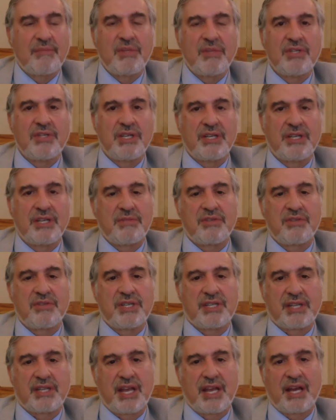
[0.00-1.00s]
And
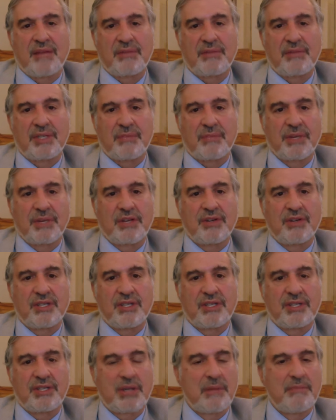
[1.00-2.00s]
museums are established
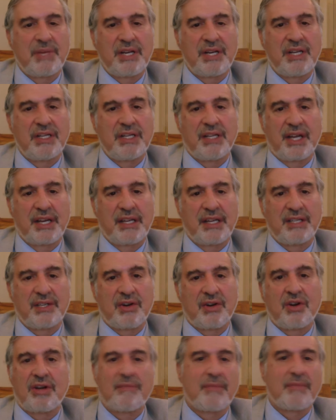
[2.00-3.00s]
because somebody
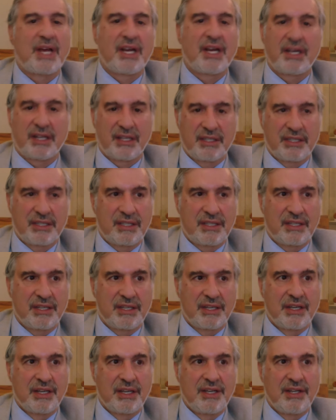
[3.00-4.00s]
likes
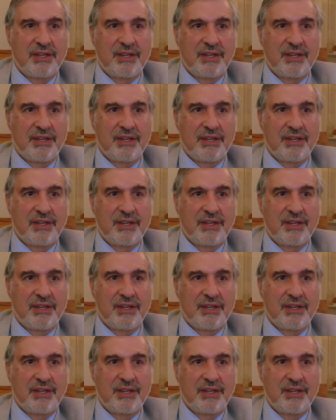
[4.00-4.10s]
harmonicas,